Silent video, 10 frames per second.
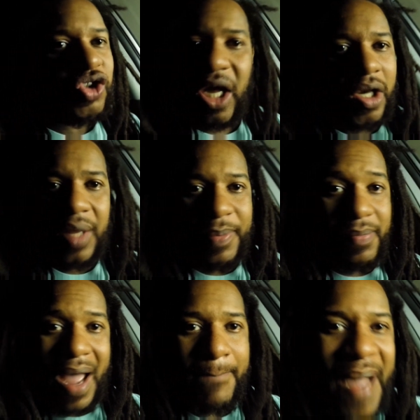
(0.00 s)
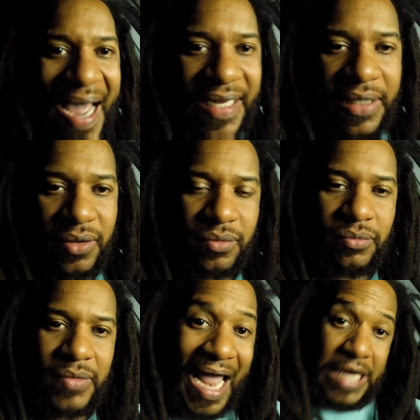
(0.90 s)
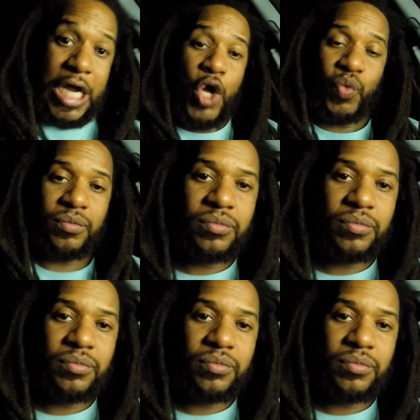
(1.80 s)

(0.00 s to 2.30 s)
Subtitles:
all up in my body. I don't.